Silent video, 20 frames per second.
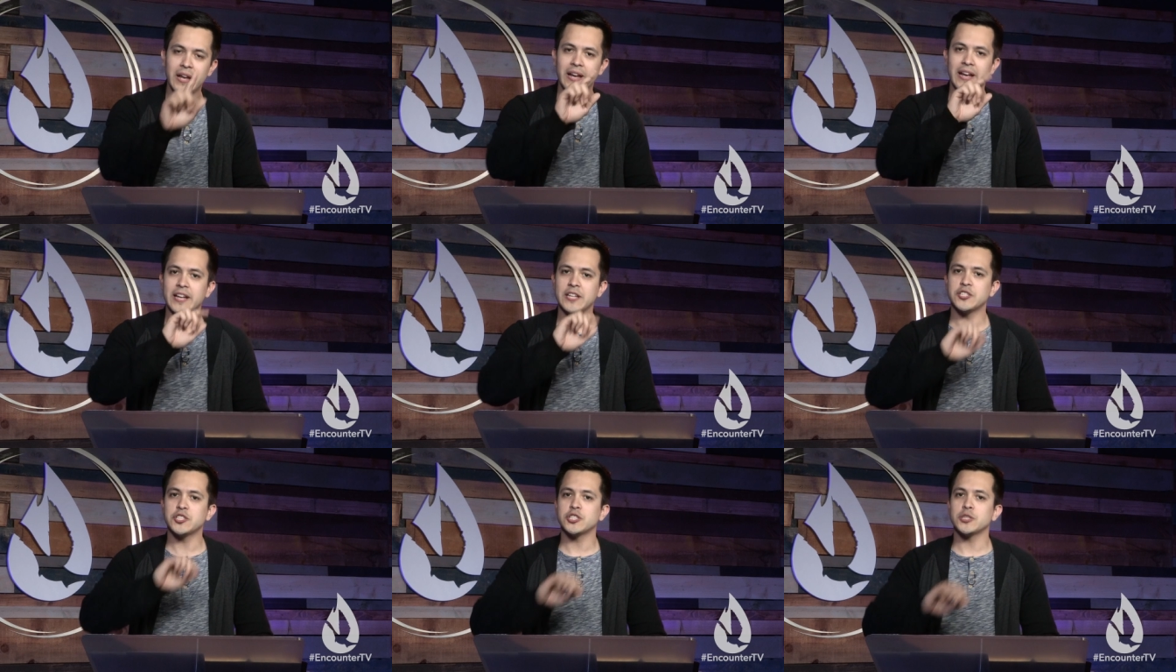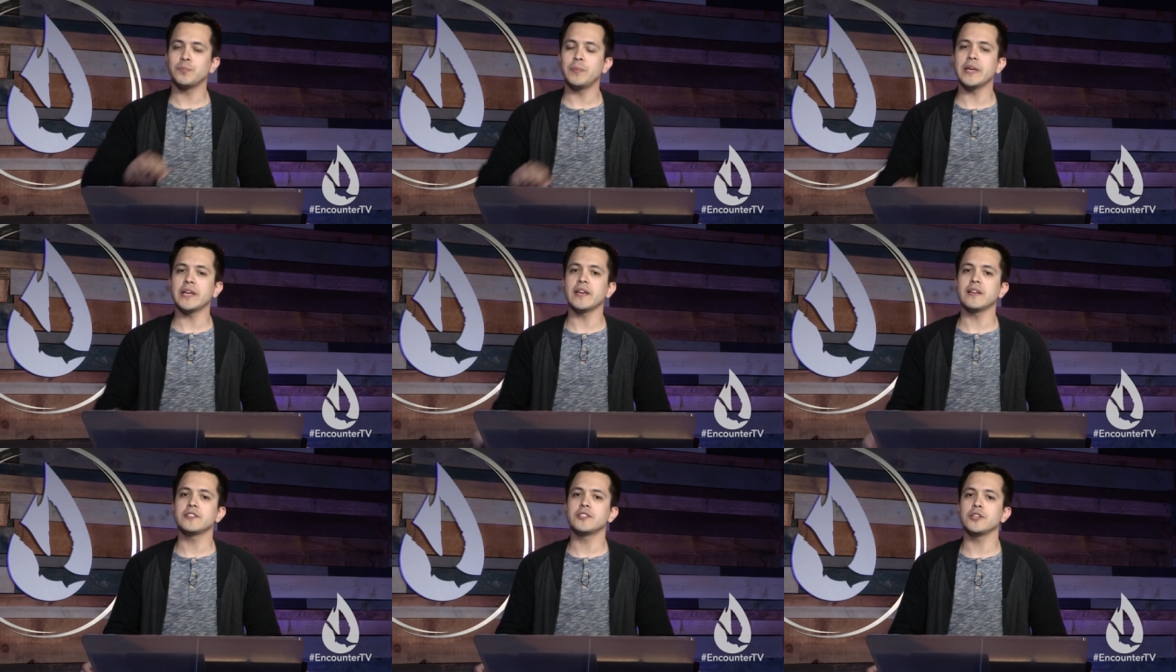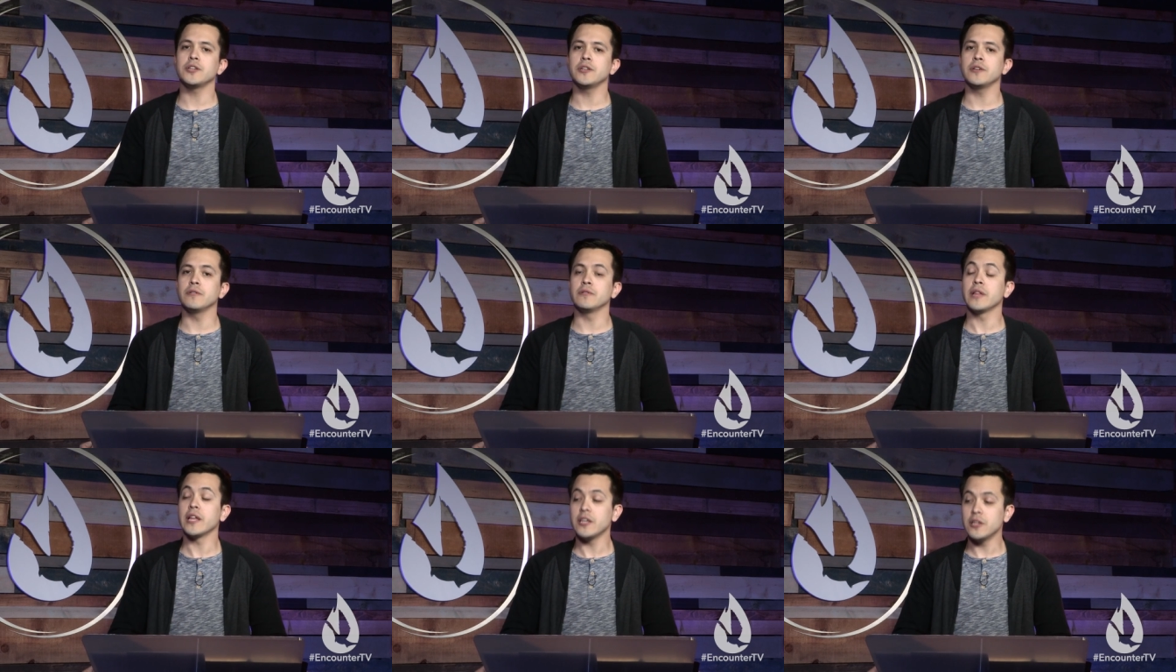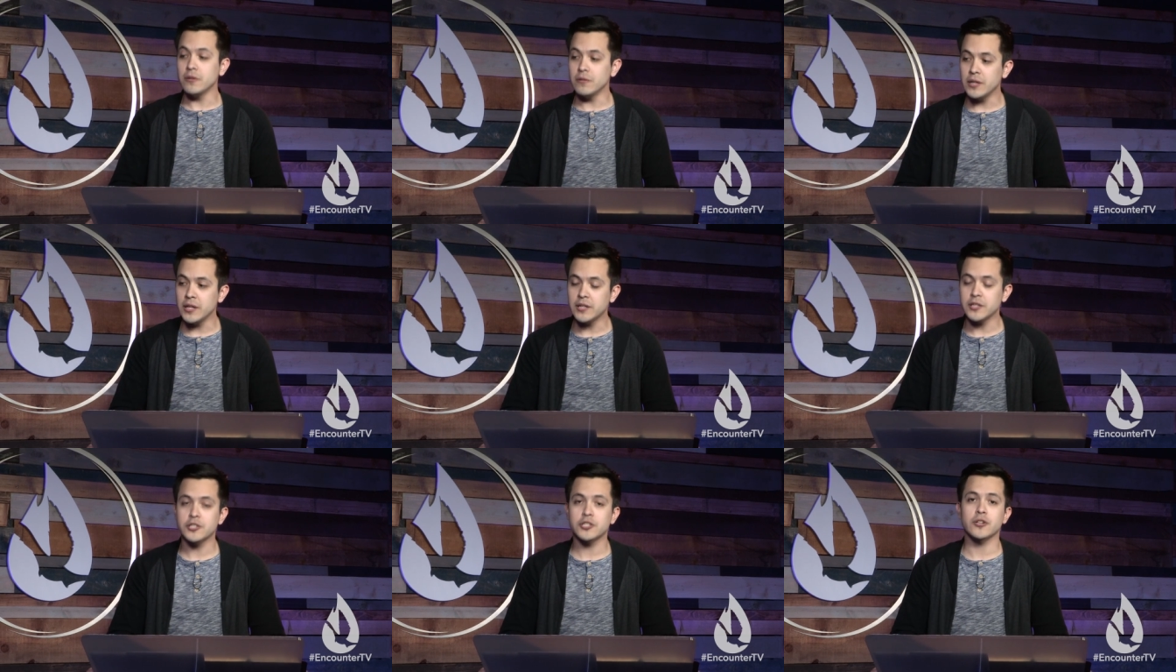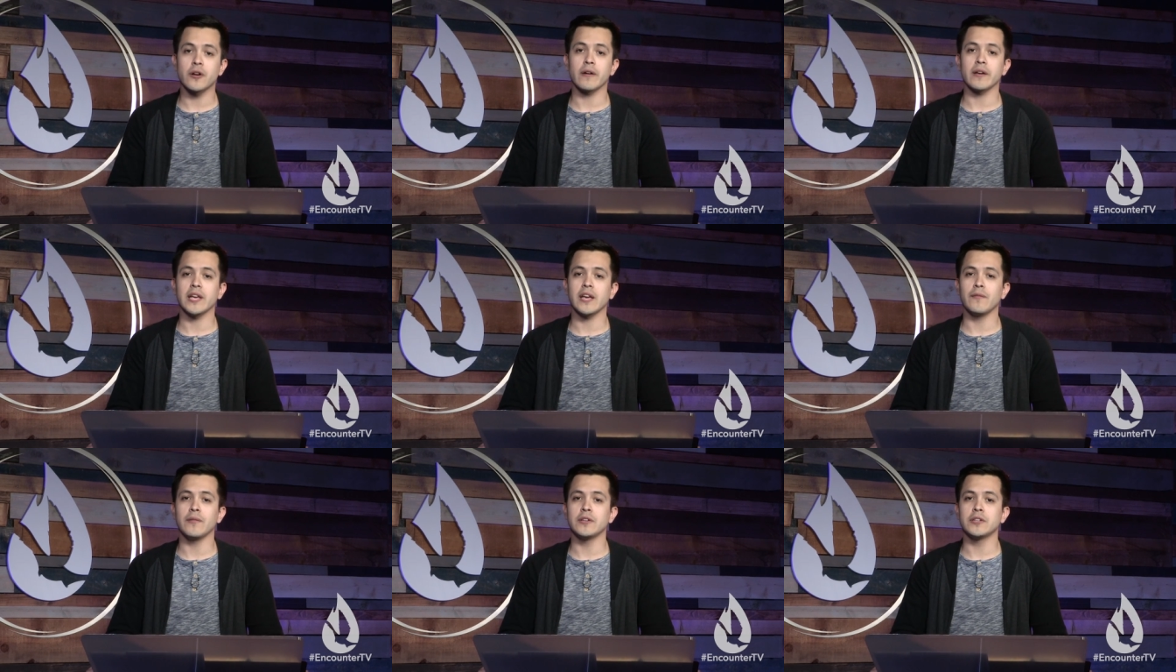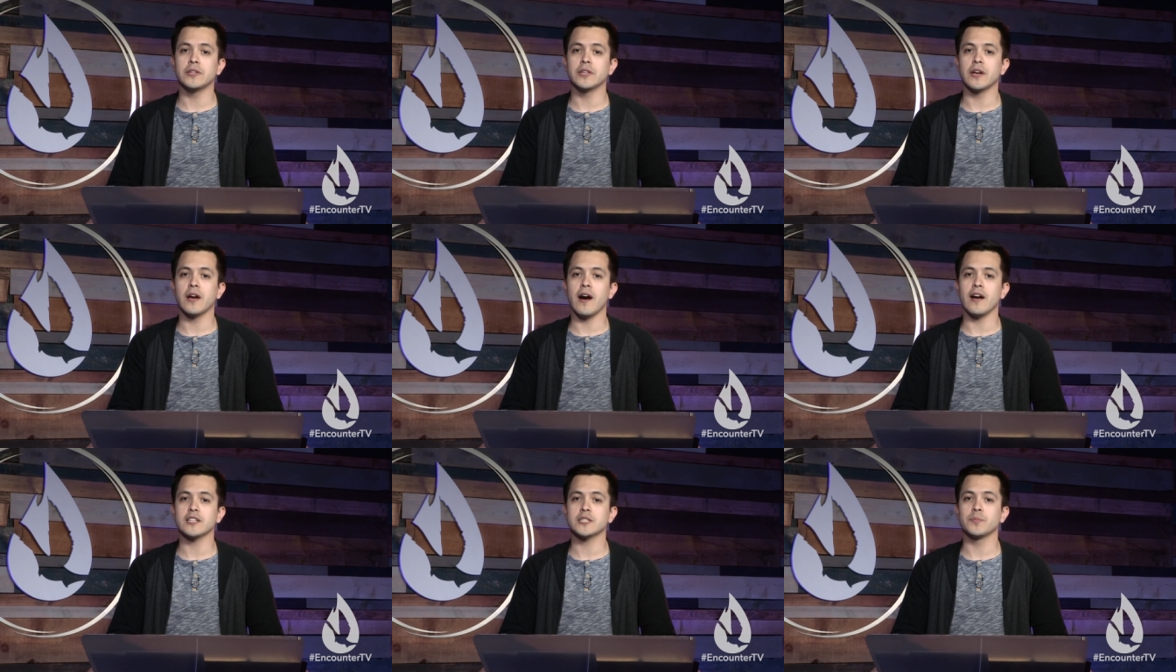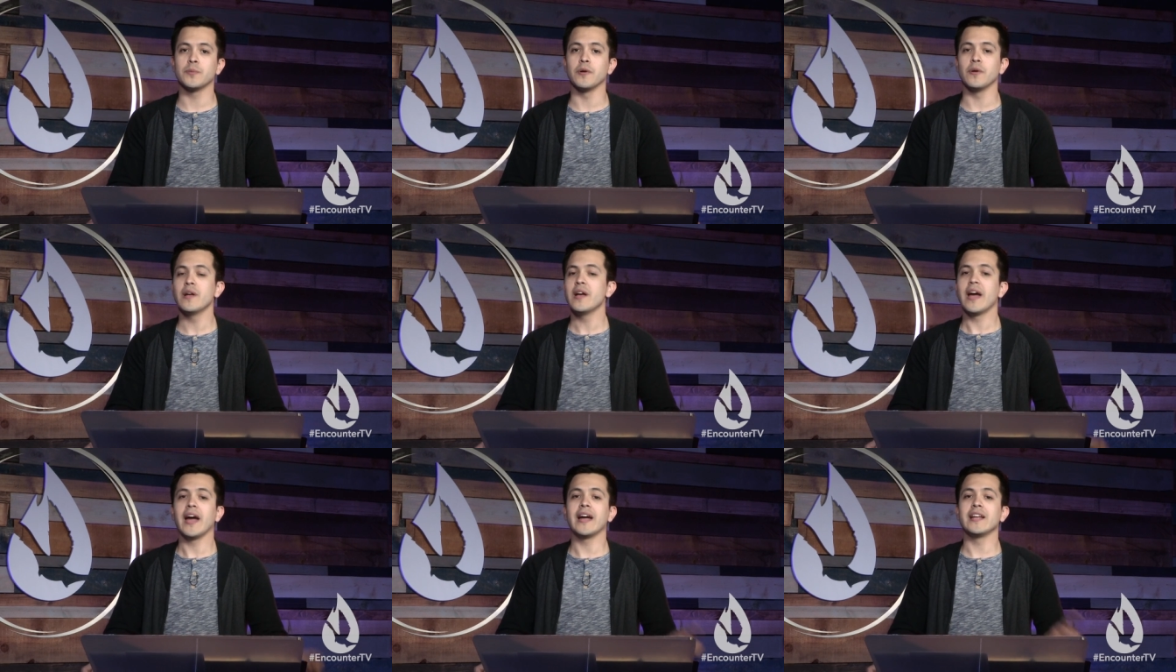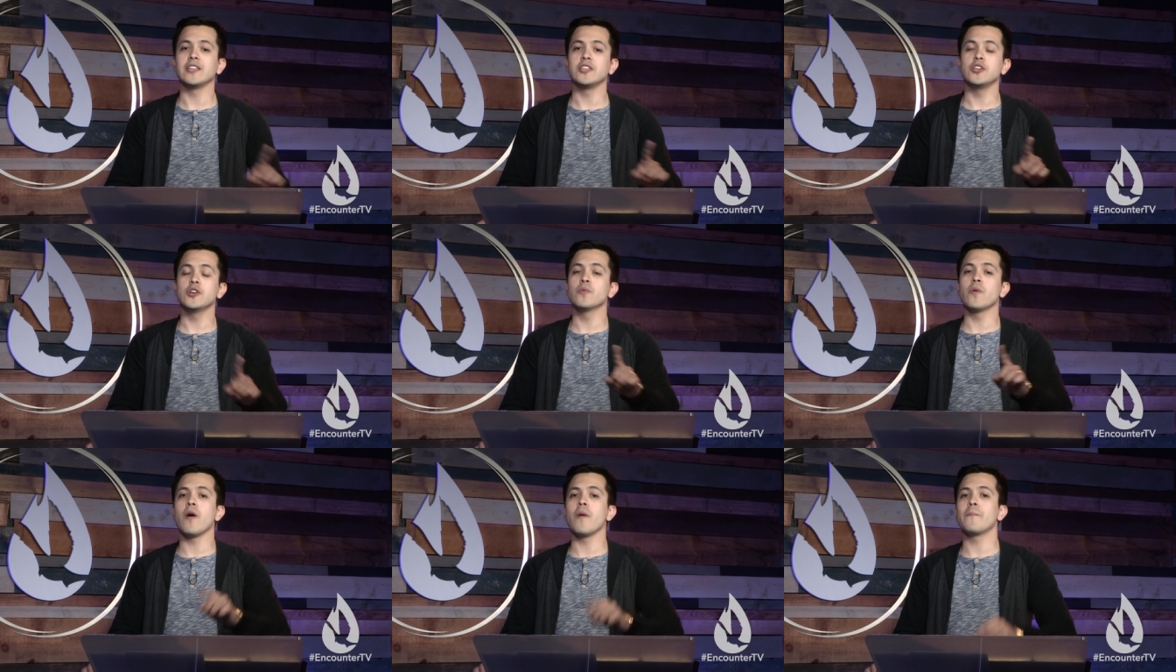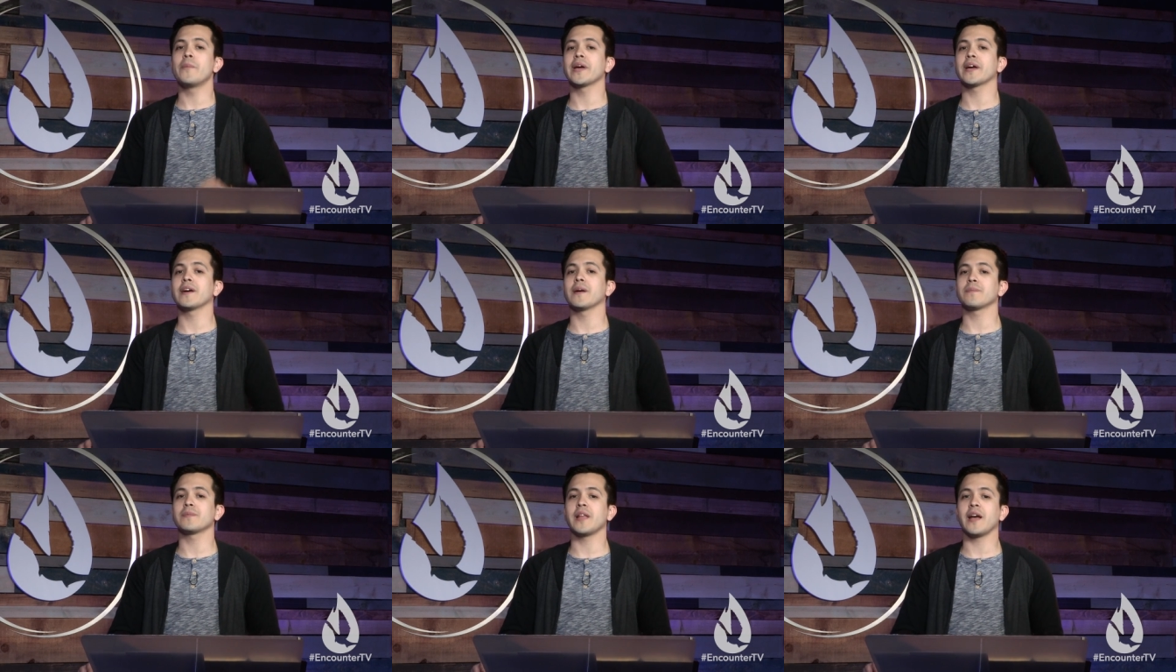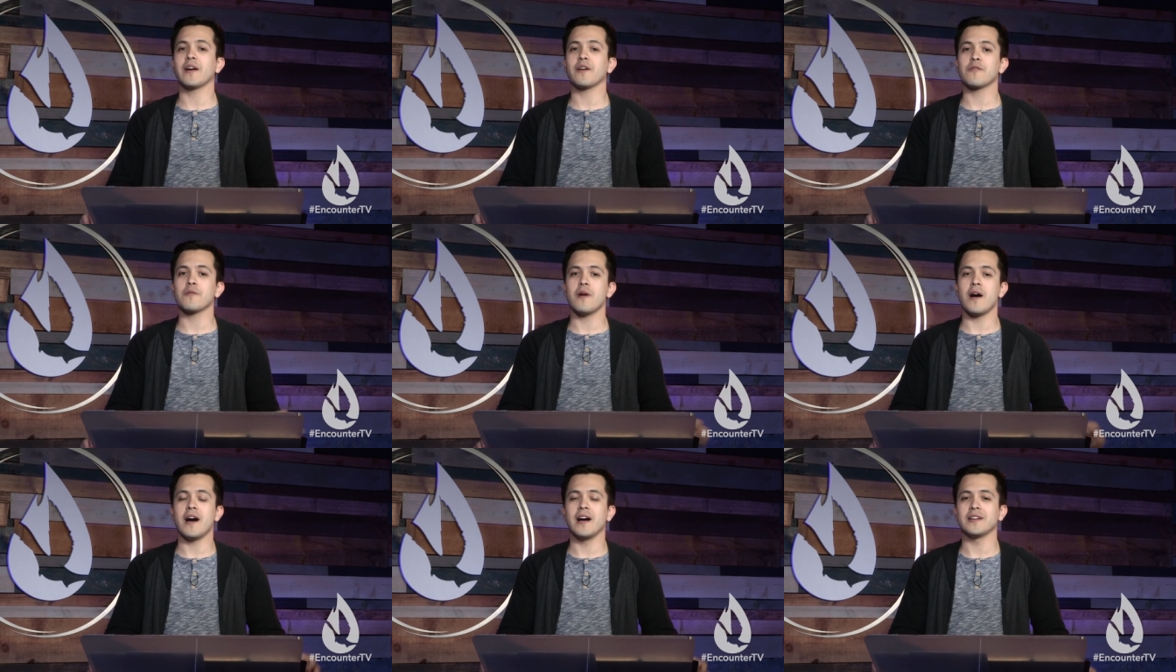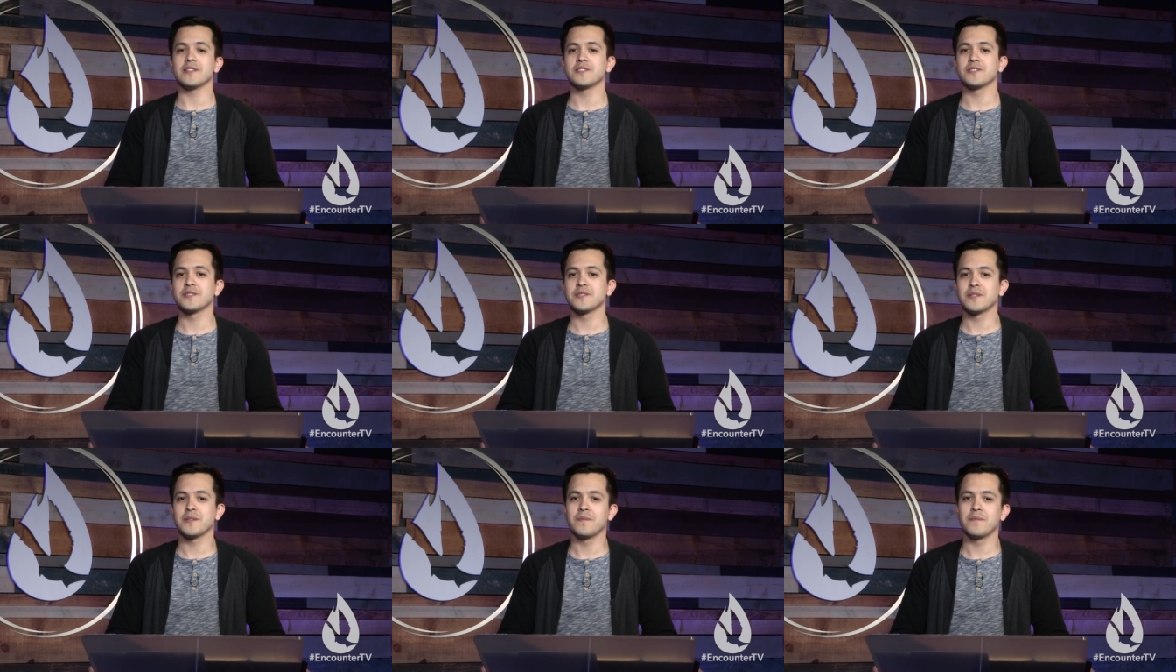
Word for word: is speaking to you that you need to start giving to the gospel and you won't pick up that cross.